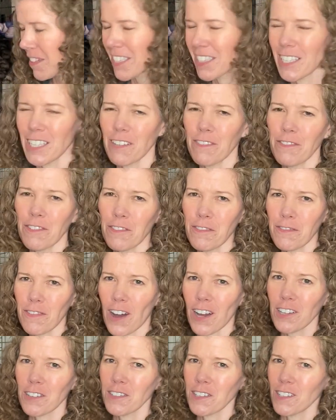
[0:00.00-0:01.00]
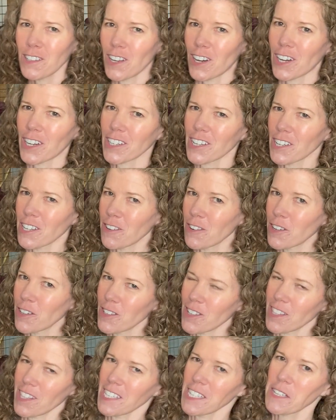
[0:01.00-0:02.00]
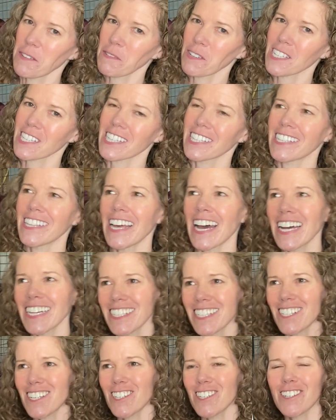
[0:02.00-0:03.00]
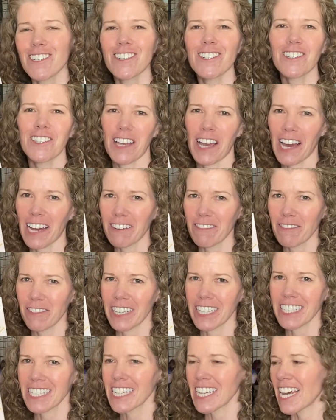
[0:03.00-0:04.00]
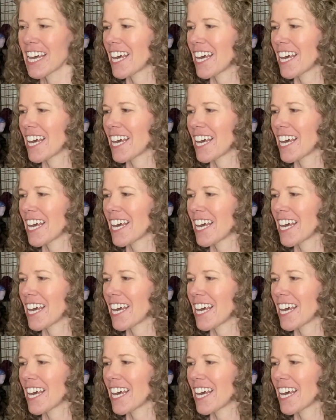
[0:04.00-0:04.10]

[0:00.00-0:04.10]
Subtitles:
If you followed along, you know that this was last year's Advent,